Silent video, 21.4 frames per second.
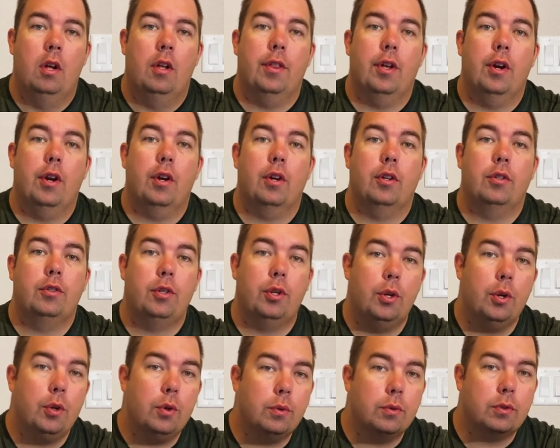There are
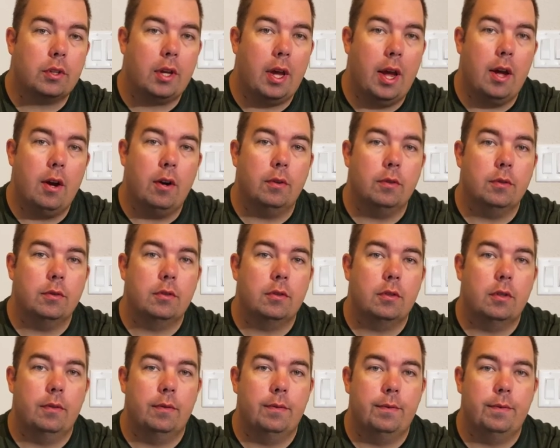two
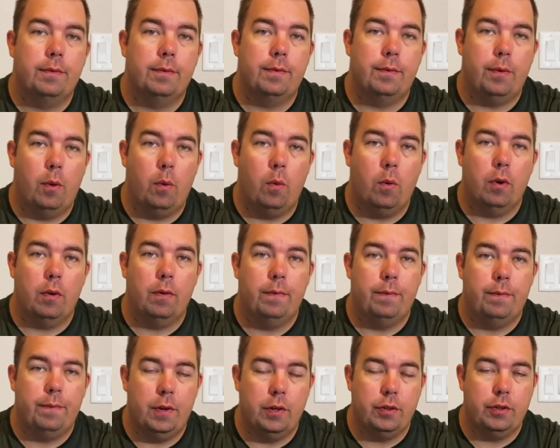scales for
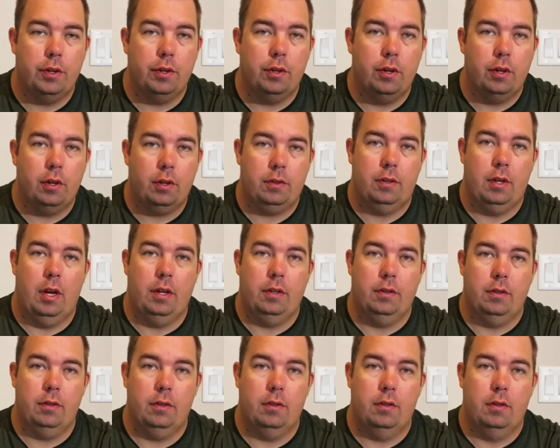fishing hook
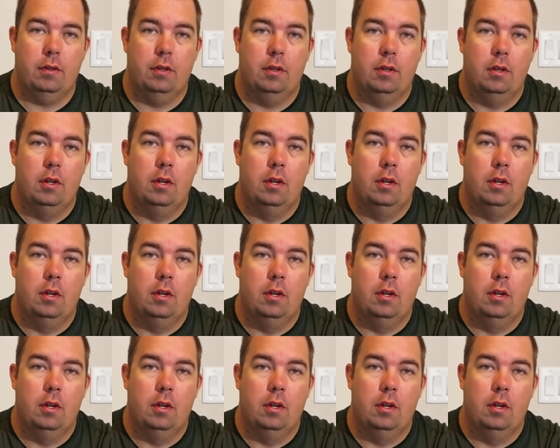sizes